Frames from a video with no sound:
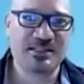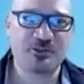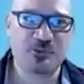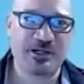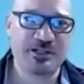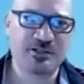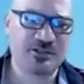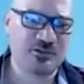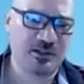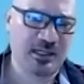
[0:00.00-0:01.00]
situation.
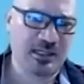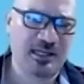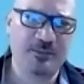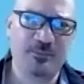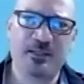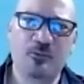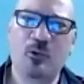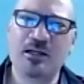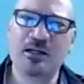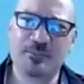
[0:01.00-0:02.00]
So I made
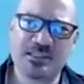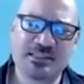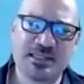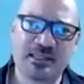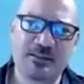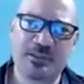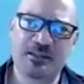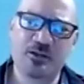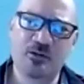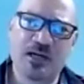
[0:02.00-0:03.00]
one mistake, but
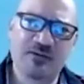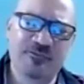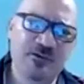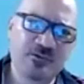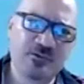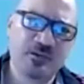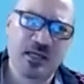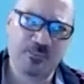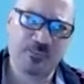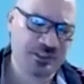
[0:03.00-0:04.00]
no, I found
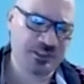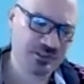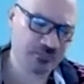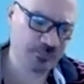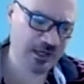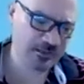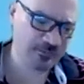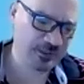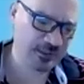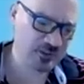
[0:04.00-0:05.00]
a potential
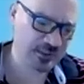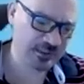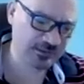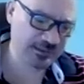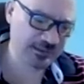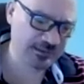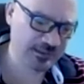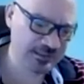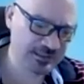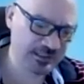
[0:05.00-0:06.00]
pattern, because then
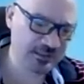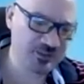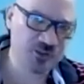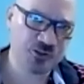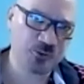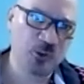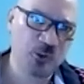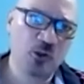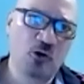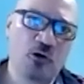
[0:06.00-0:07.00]
there is the issue
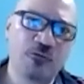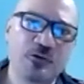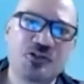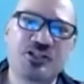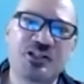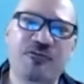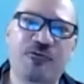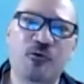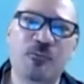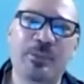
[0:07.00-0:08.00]
of she
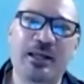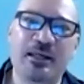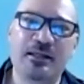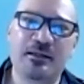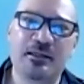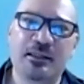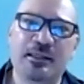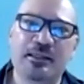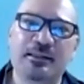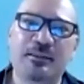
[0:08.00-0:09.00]
forbade
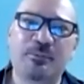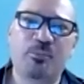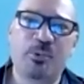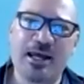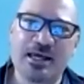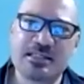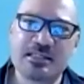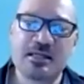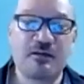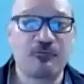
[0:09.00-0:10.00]
the
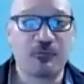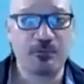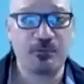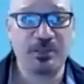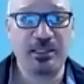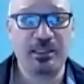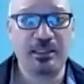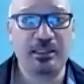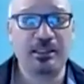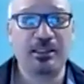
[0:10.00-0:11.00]
press from
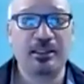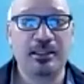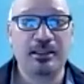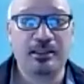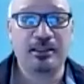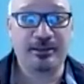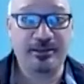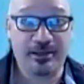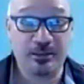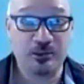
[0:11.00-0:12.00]
being
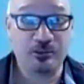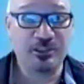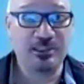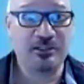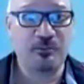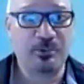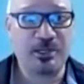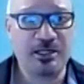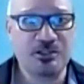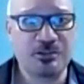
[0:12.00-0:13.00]
there during the
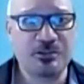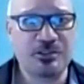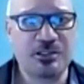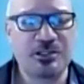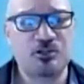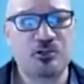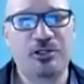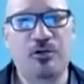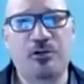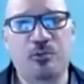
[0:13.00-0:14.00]
operations. So
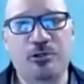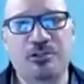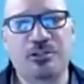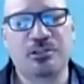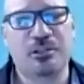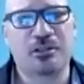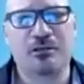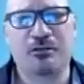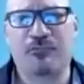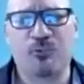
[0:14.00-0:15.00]
in other words,
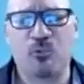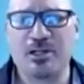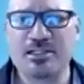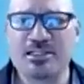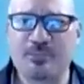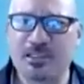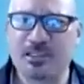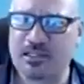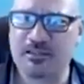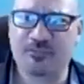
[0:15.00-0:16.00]
for once in my
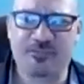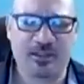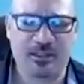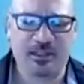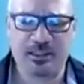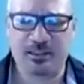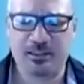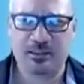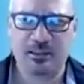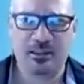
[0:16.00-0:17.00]
life, I